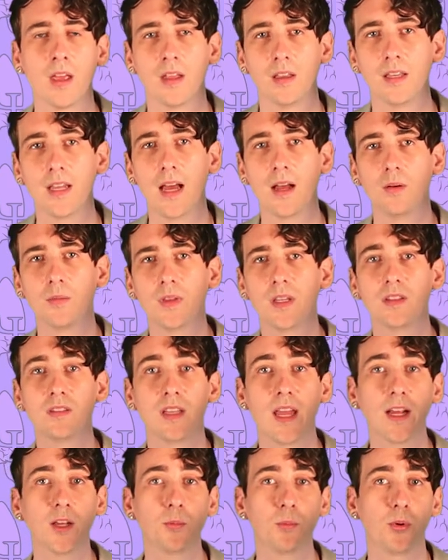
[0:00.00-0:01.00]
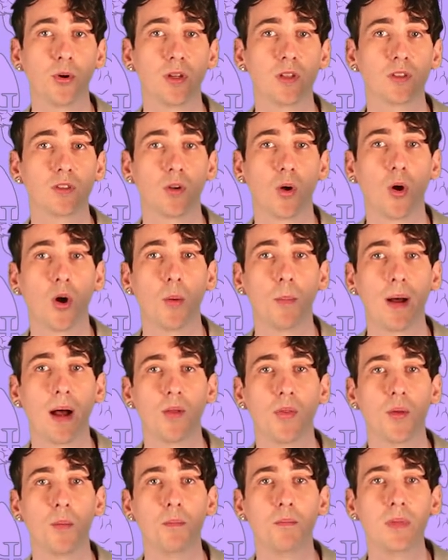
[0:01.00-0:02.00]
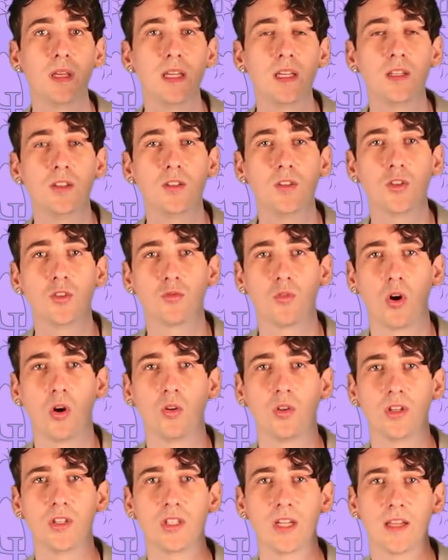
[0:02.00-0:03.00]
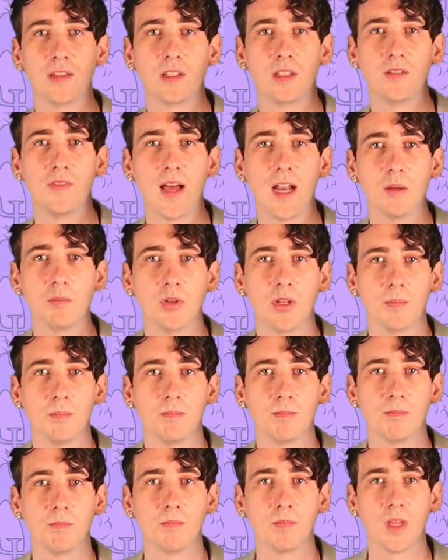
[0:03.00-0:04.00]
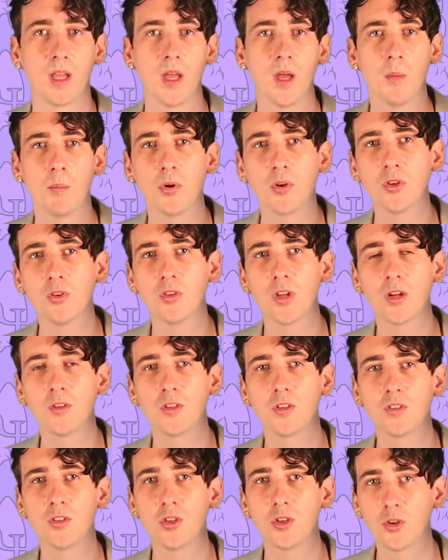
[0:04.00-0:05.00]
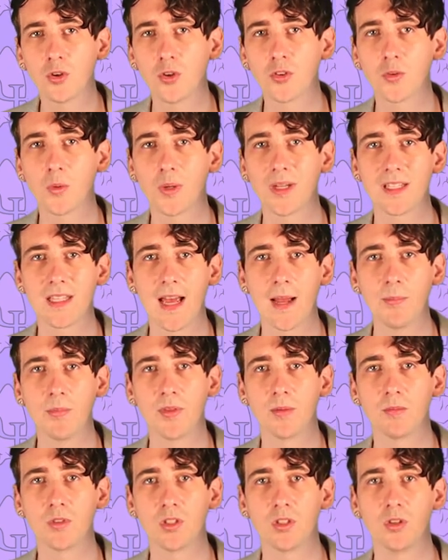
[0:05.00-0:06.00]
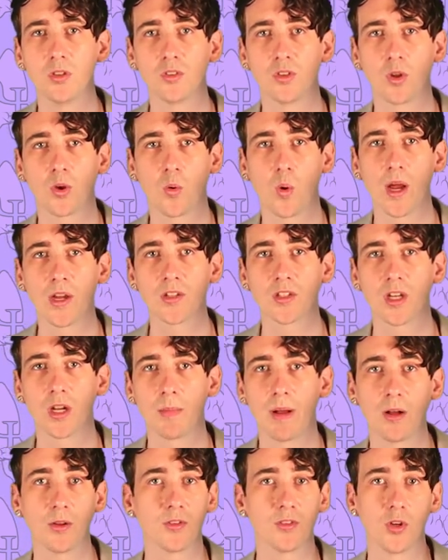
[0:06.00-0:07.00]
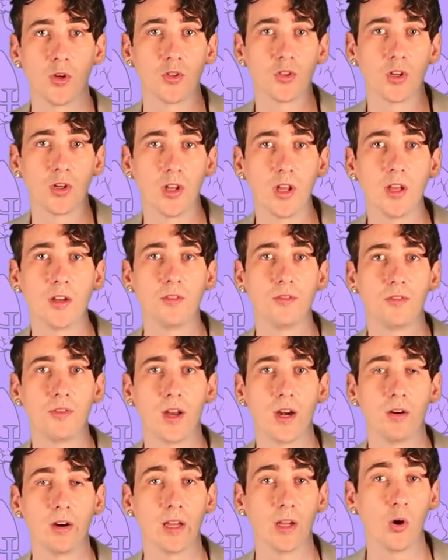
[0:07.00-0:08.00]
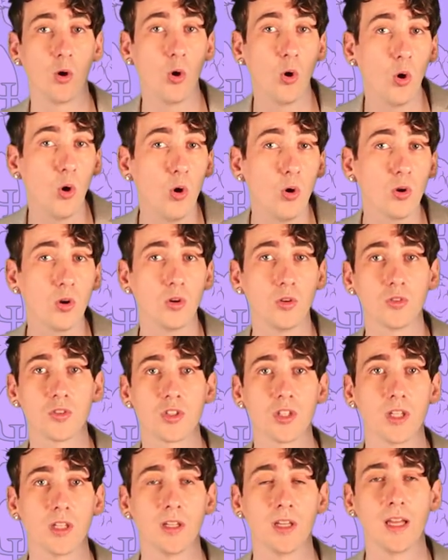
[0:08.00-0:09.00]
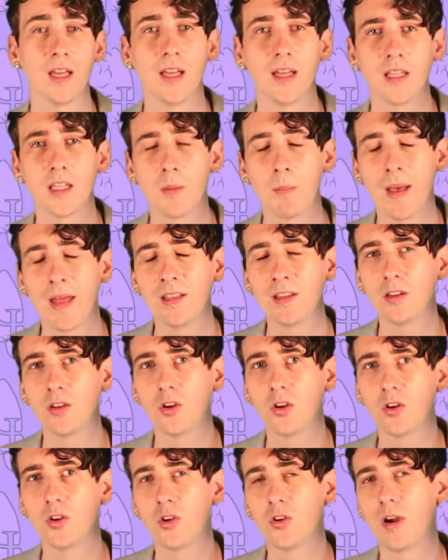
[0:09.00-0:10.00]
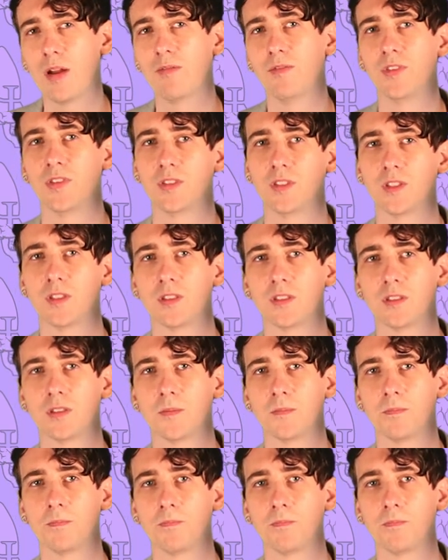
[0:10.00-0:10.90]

Now, these next points are about the media's role in gender development. But you'll notice you can also adapt them to using a question about social learning theory or culture, depending on your emphasis.